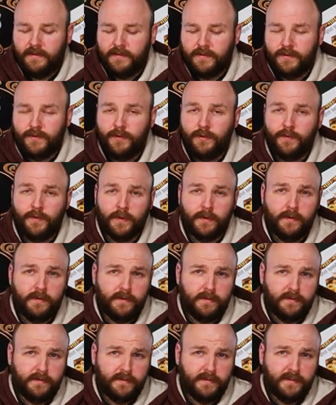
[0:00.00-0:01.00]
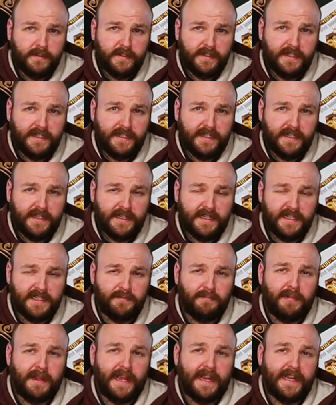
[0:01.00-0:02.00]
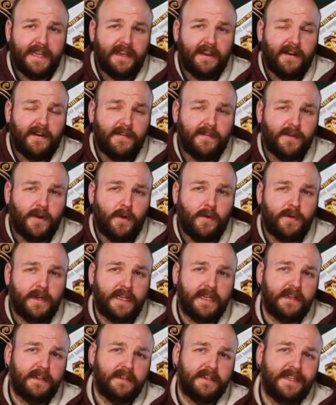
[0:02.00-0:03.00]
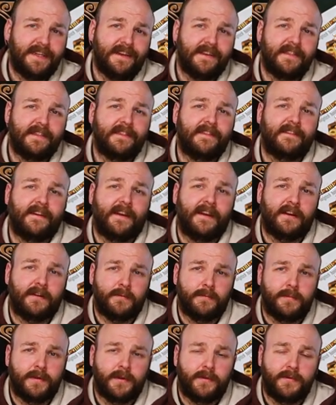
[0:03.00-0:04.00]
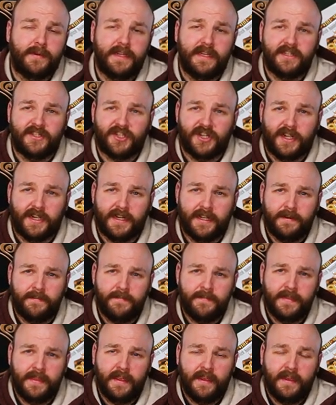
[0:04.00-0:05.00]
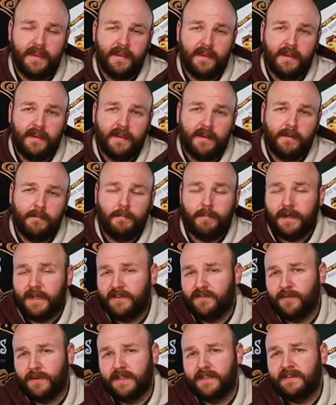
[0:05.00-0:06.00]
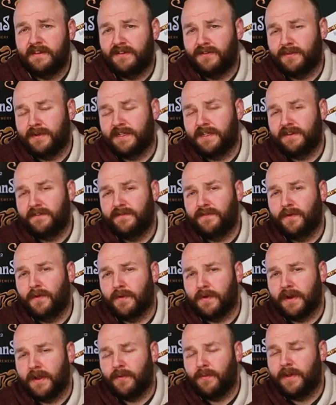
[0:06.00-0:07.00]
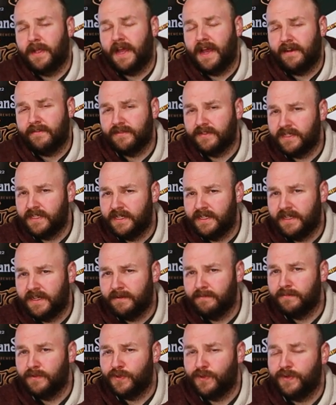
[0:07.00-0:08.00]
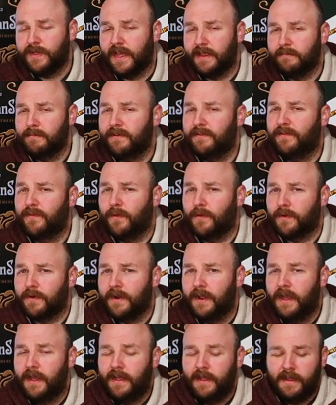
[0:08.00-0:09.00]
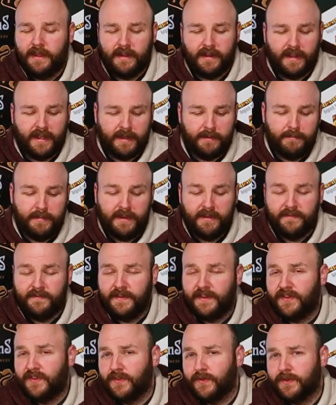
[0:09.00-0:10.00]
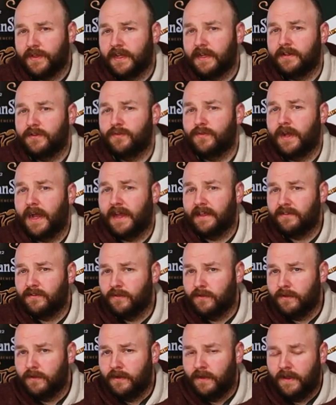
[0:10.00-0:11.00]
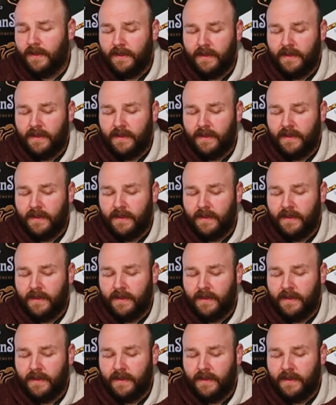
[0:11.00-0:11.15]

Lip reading: Duvel is planning on owning the entire brewery in China by 2024, and we have seen them do that before, like Beneficio del Ducato.